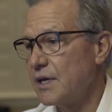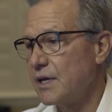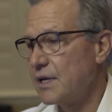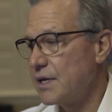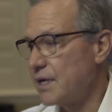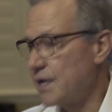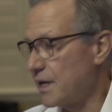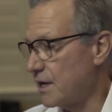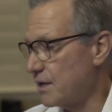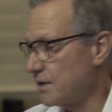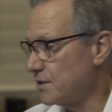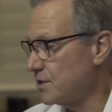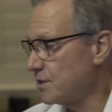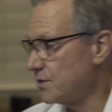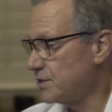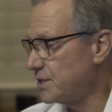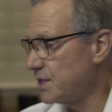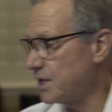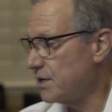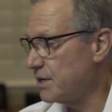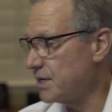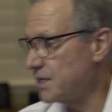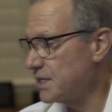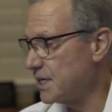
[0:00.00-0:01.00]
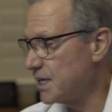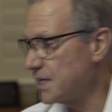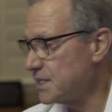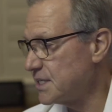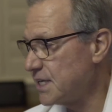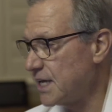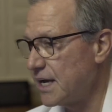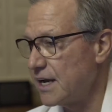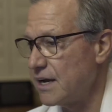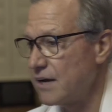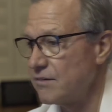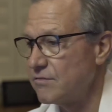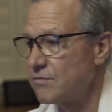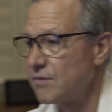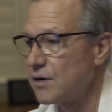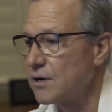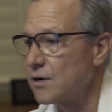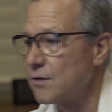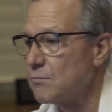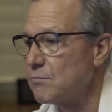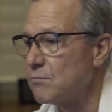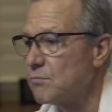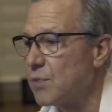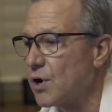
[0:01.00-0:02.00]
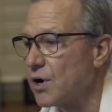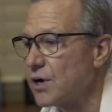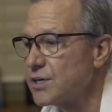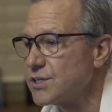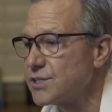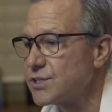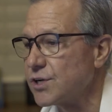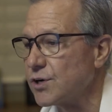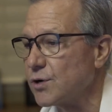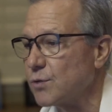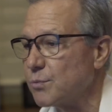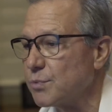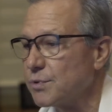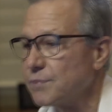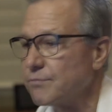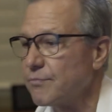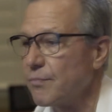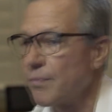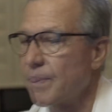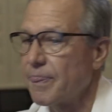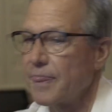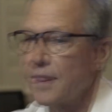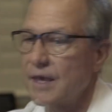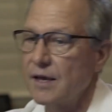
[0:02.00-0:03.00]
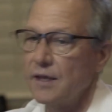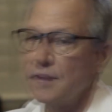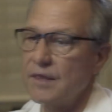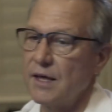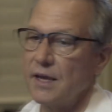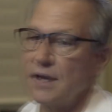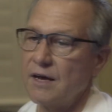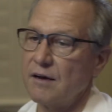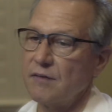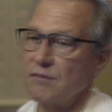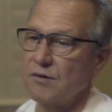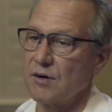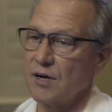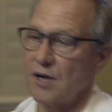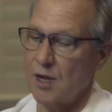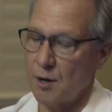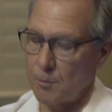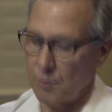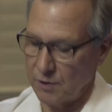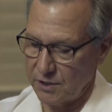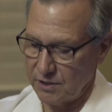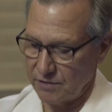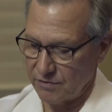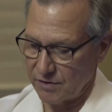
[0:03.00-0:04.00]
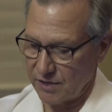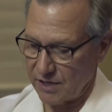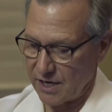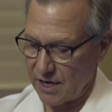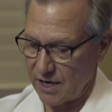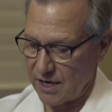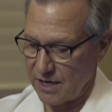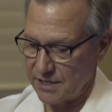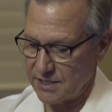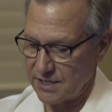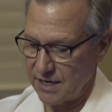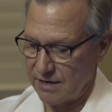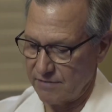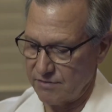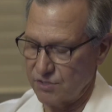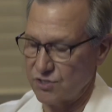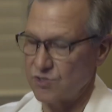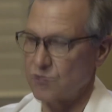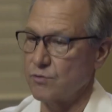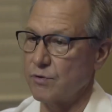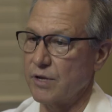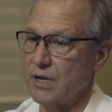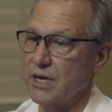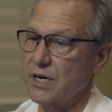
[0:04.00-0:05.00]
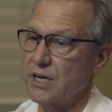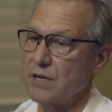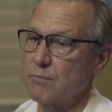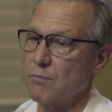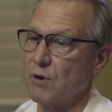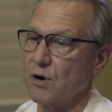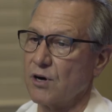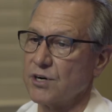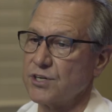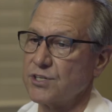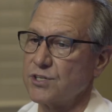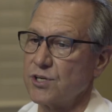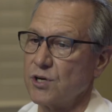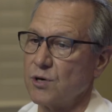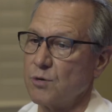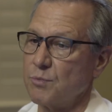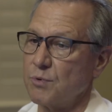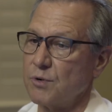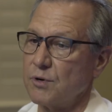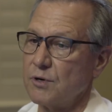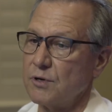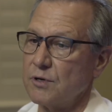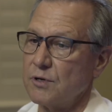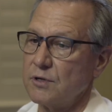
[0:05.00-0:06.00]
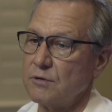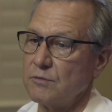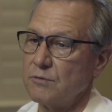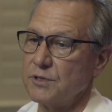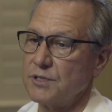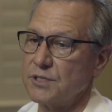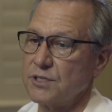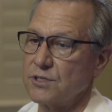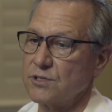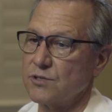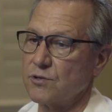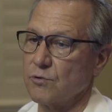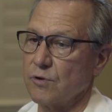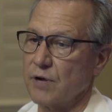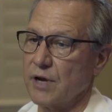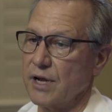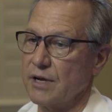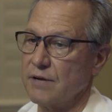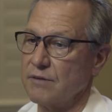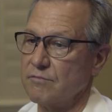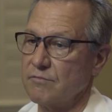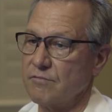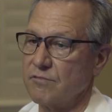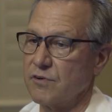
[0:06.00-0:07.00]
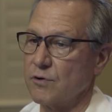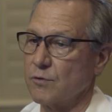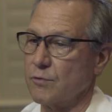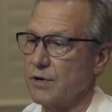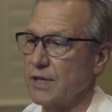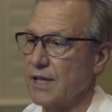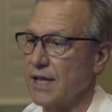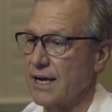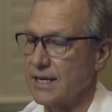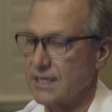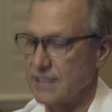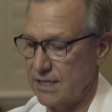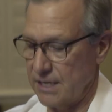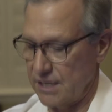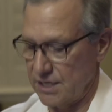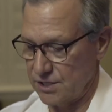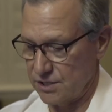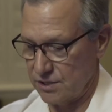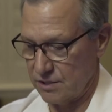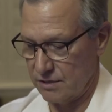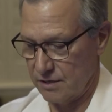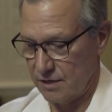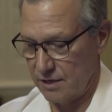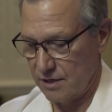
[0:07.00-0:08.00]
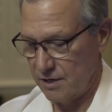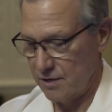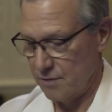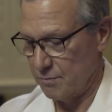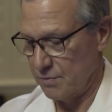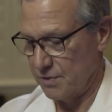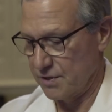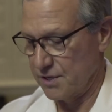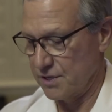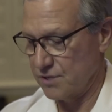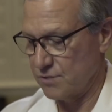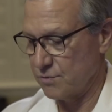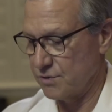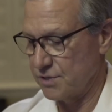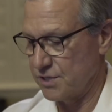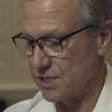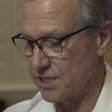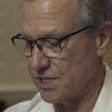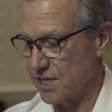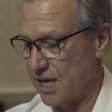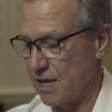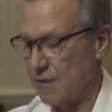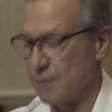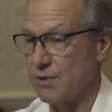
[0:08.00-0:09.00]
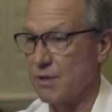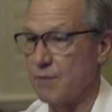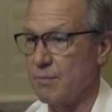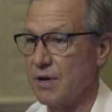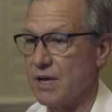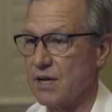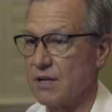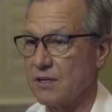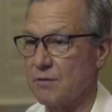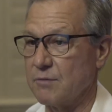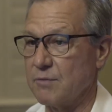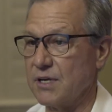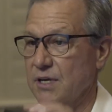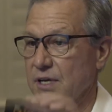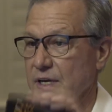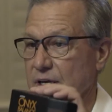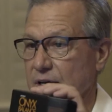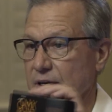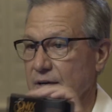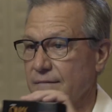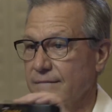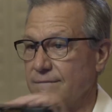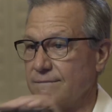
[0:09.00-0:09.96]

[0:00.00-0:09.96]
Now, doTERRA does have bar soap, and they have a couple different kinds. They have a Serenity bar soap, which is great for relaxation. But this one just came in the mail to me.